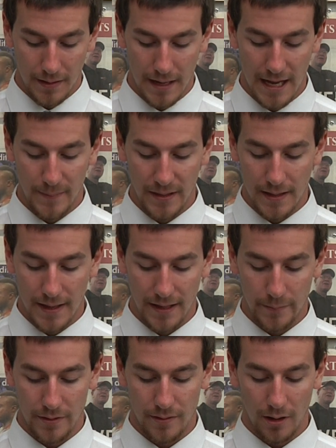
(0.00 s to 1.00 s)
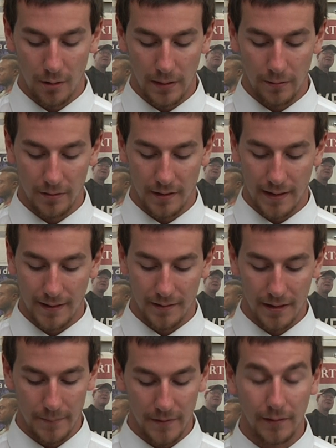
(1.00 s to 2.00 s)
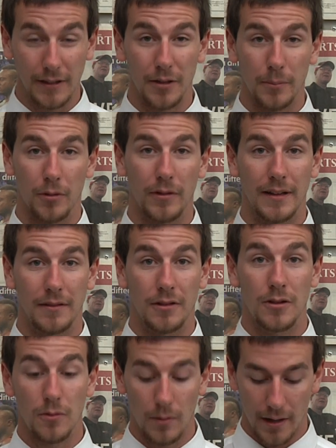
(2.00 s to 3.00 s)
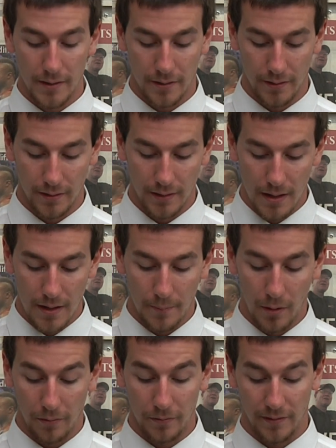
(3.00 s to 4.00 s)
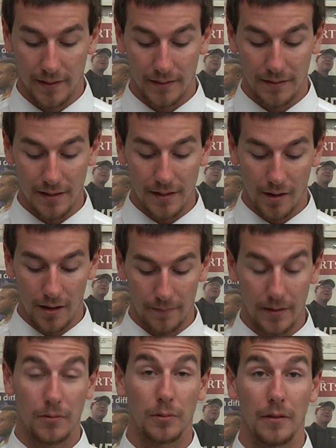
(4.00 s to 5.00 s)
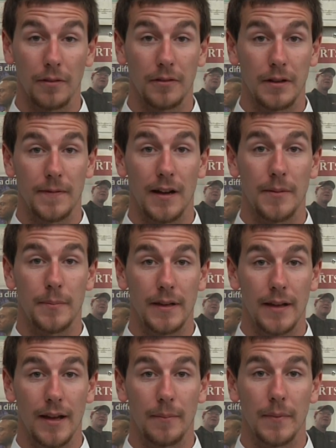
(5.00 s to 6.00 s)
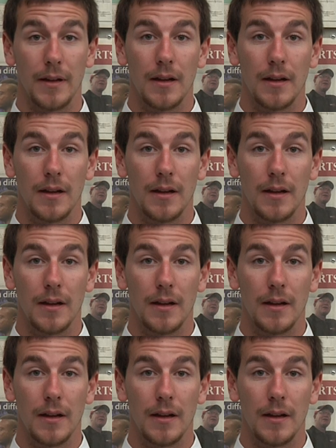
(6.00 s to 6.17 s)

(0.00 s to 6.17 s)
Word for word: Amy Yang and Michelle Wie were tied atop the leaderboard at 2 under. Both were set to tee off at 12:35 p.m.